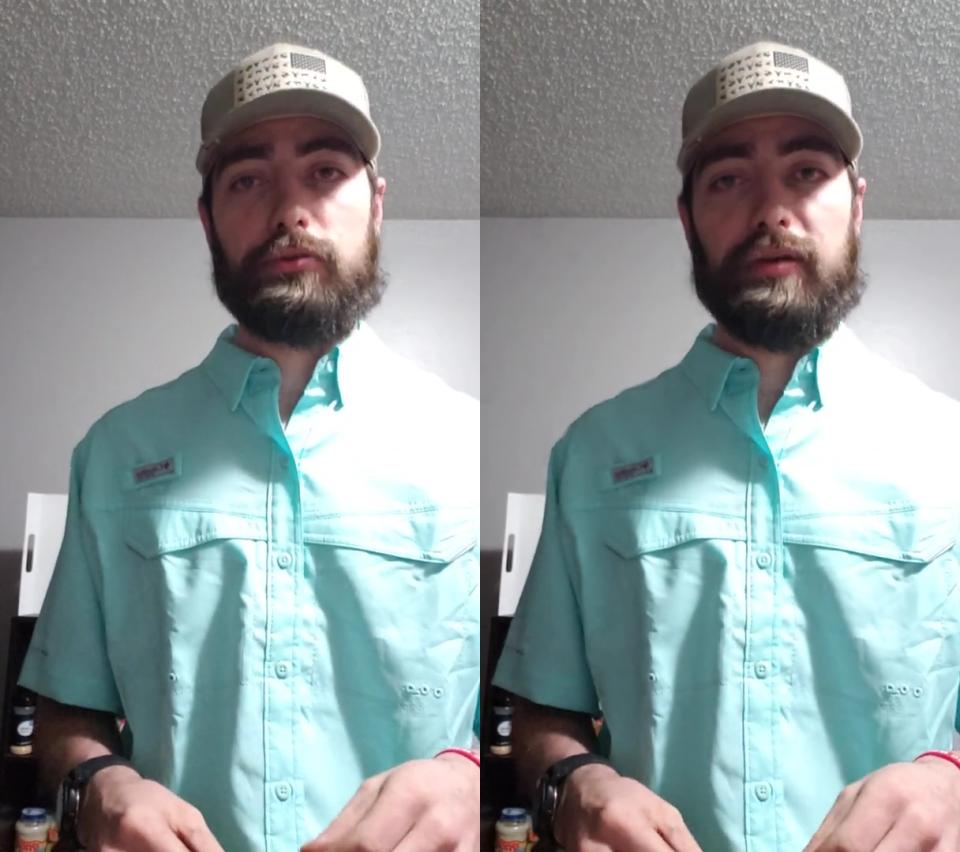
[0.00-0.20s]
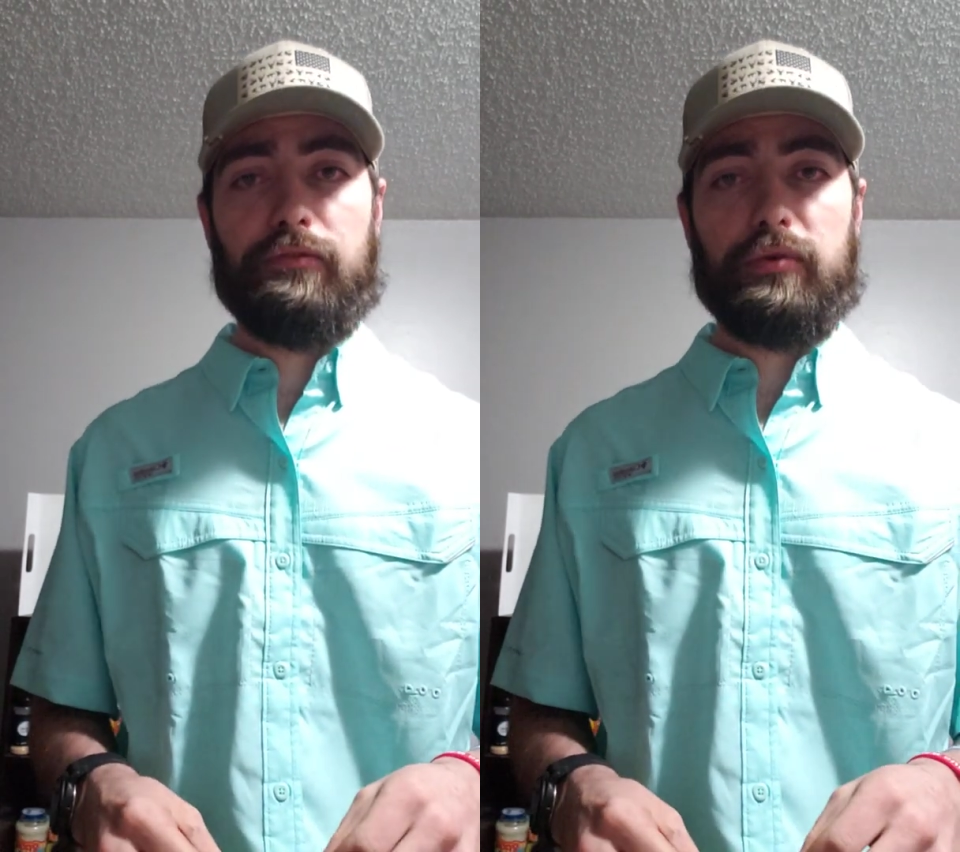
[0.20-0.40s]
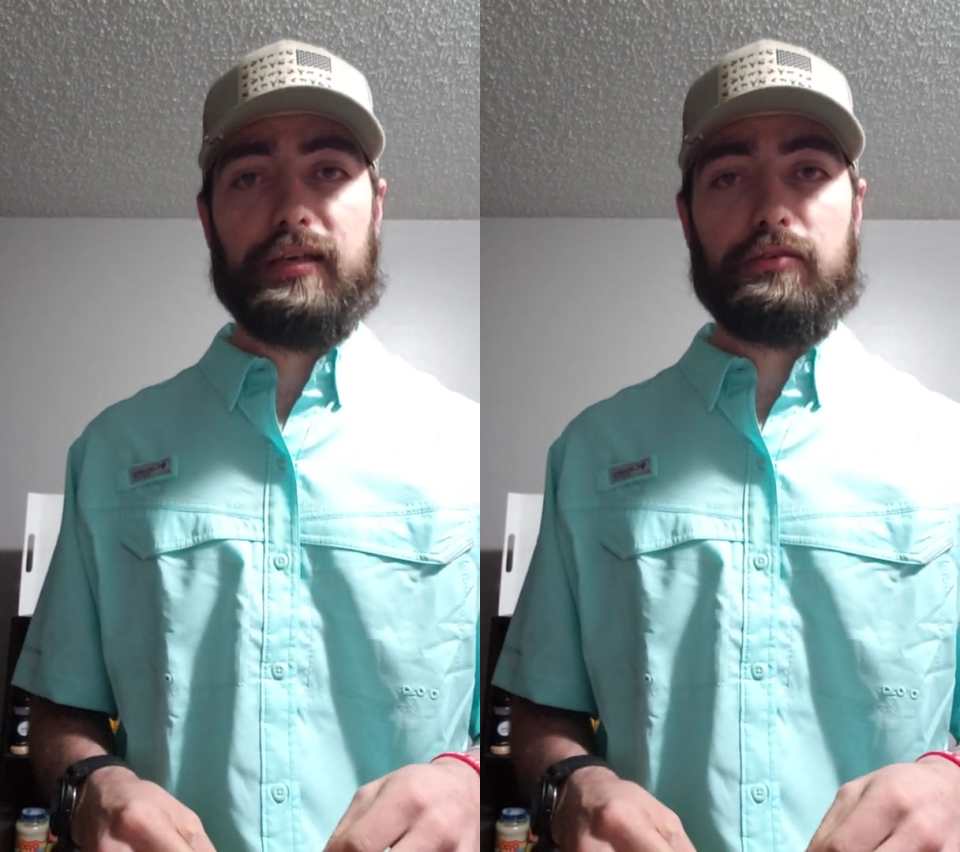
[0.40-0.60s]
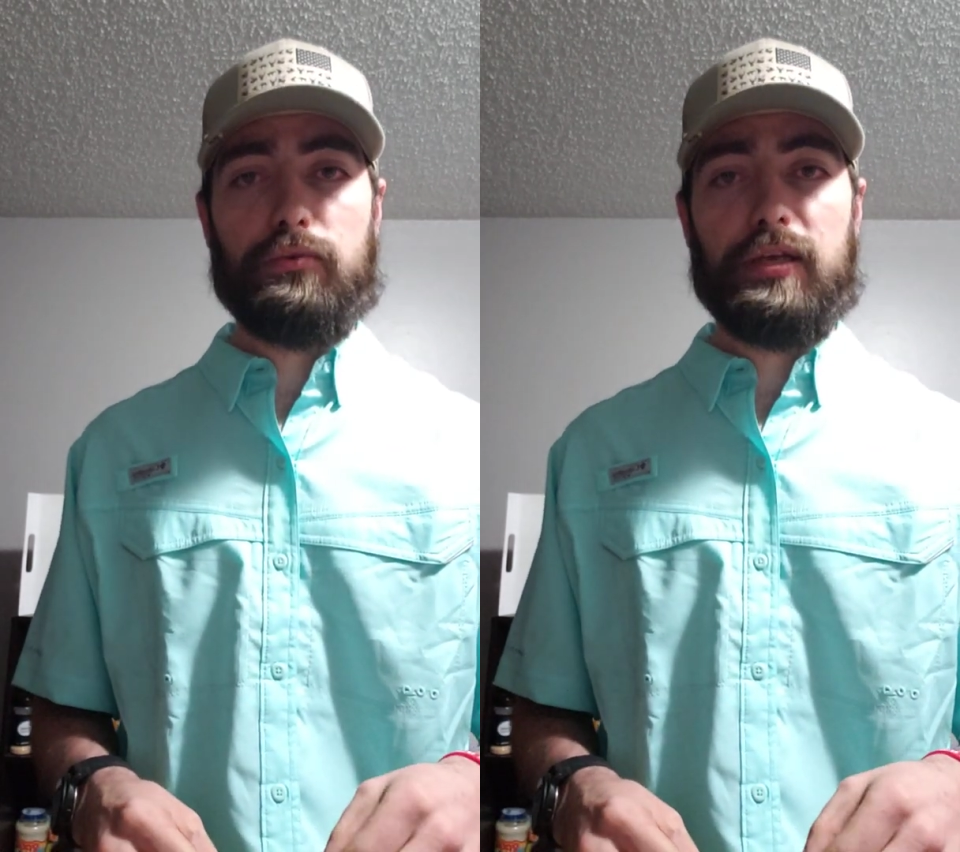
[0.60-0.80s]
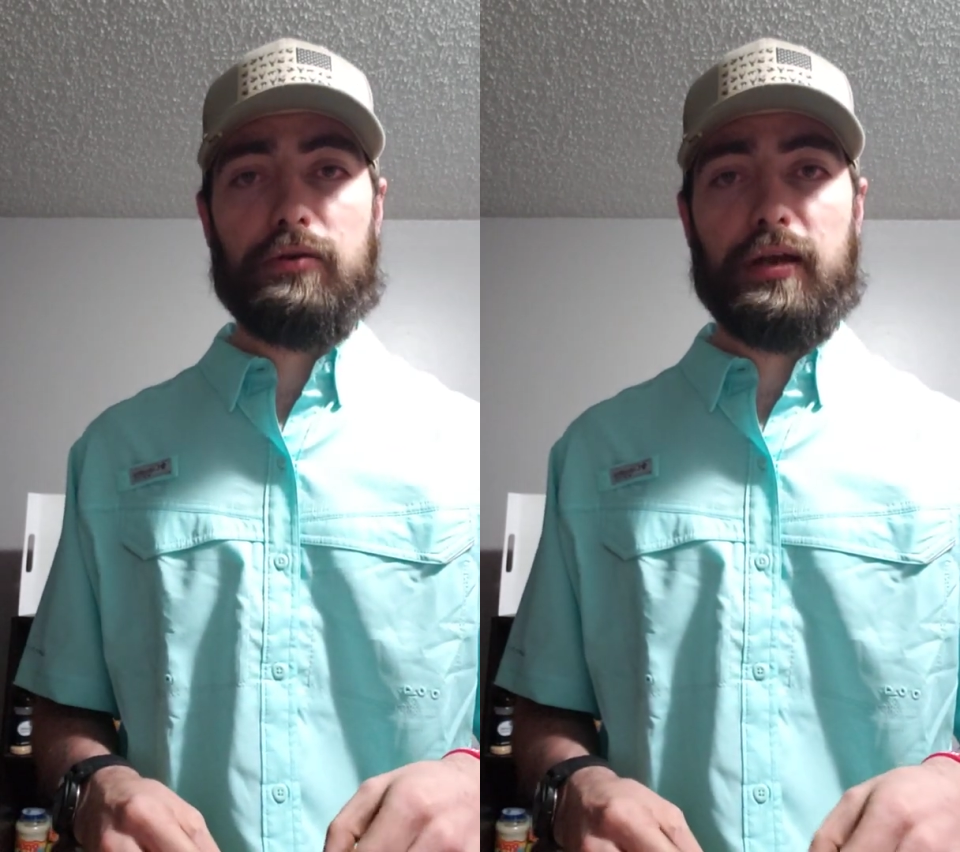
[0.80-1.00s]
3-4 days a
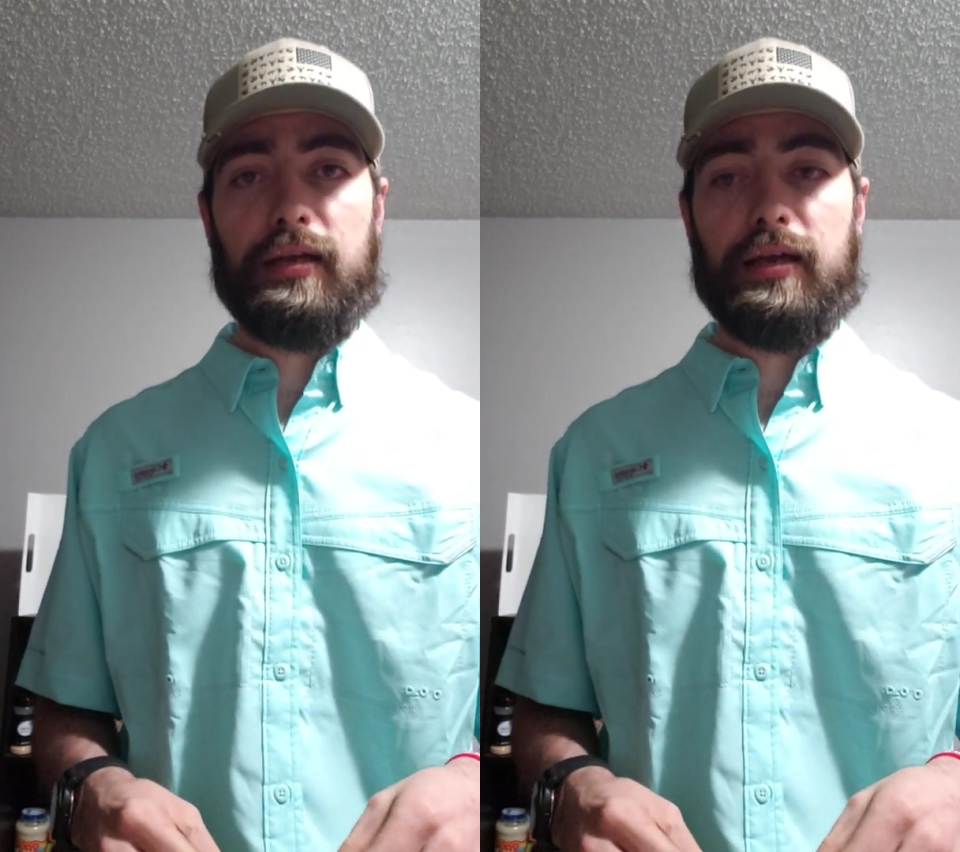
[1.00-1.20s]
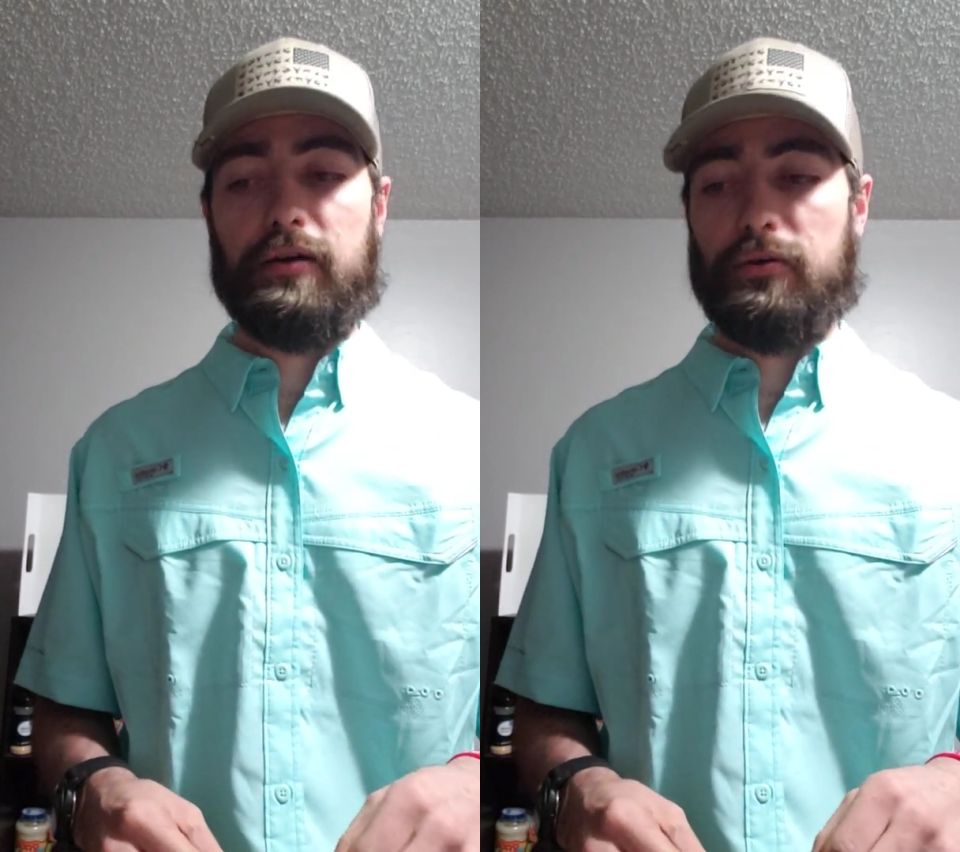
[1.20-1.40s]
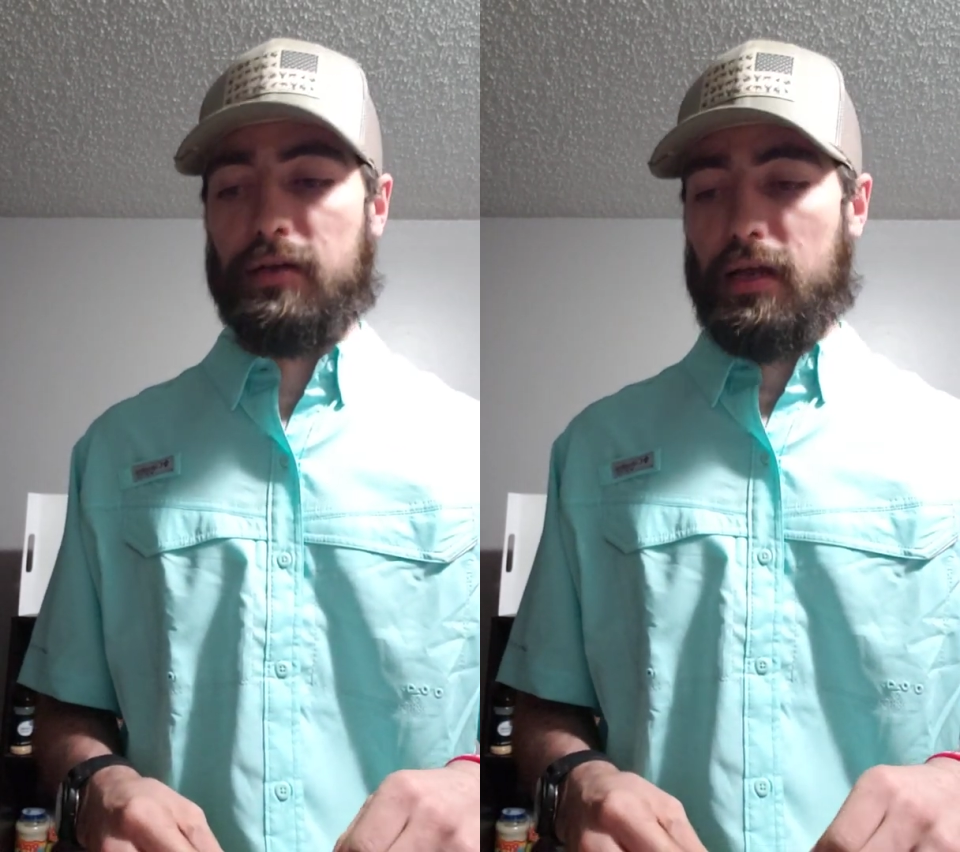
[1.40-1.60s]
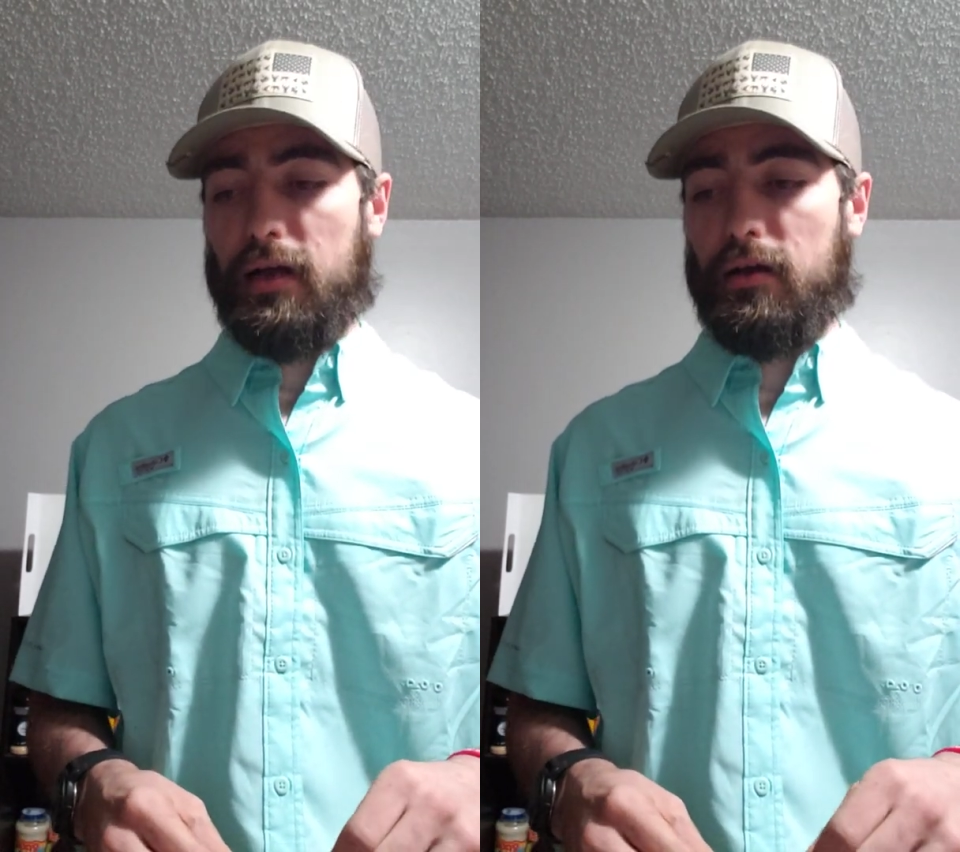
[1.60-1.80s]
week right now,